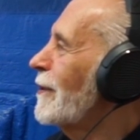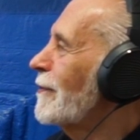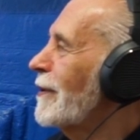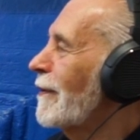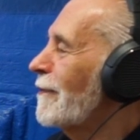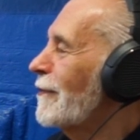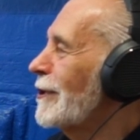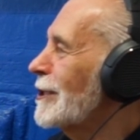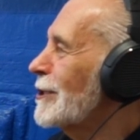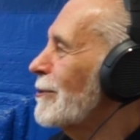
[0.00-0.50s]

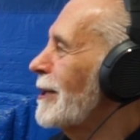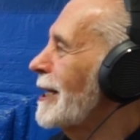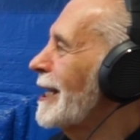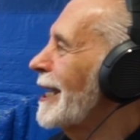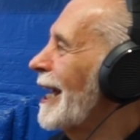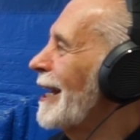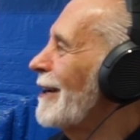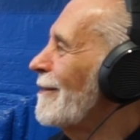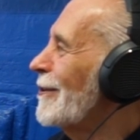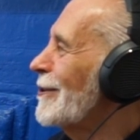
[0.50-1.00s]
51st wedding
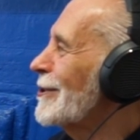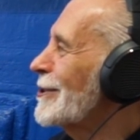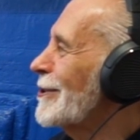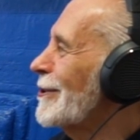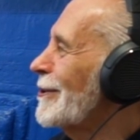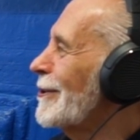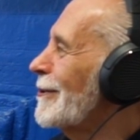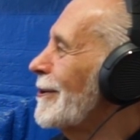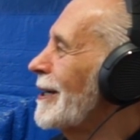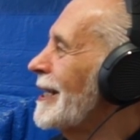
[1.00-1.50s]
anniversary
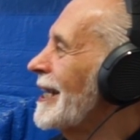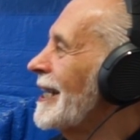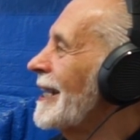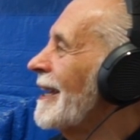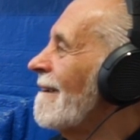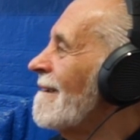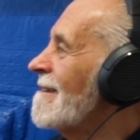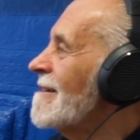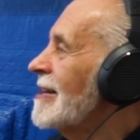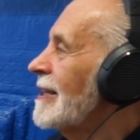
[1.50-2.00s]
already
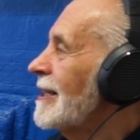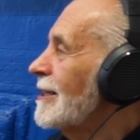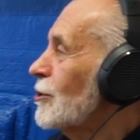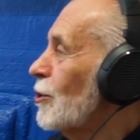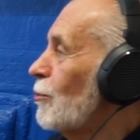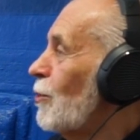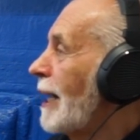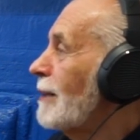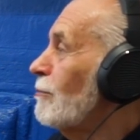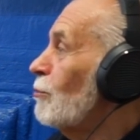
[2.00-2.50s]

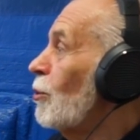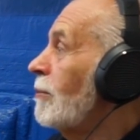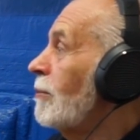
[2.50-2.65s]
to one